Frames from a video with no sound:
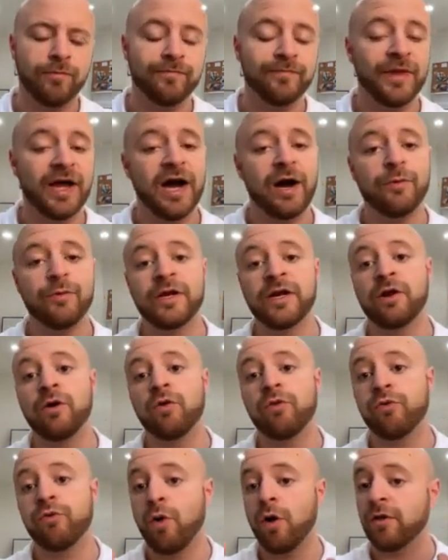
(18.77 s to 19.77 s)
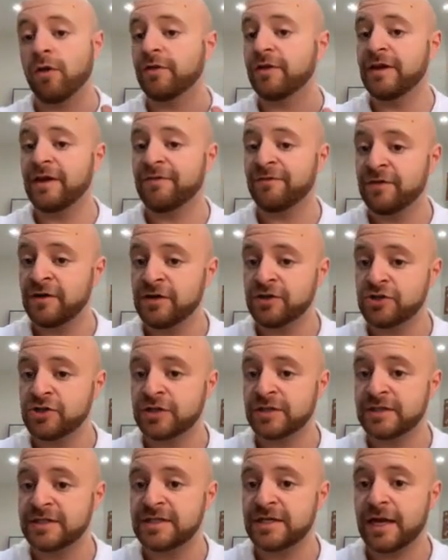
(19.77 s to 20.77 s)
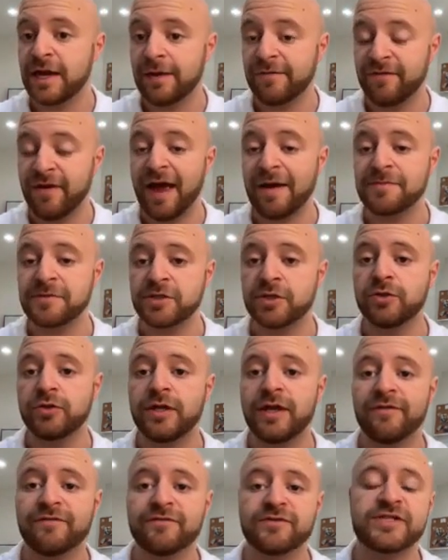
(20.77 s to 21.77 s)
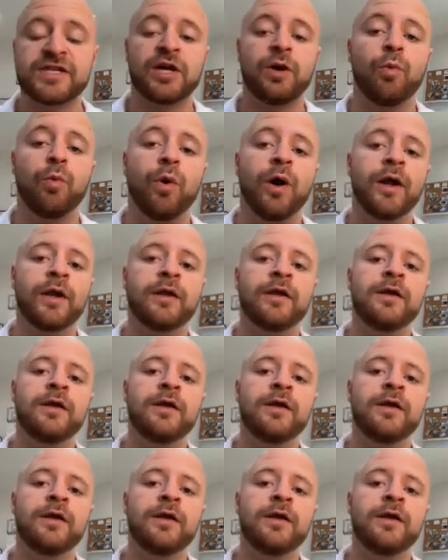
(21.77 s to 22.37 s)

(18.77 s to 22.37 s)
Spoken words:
Now, we didn't go through all the definitions of absolutely every single one.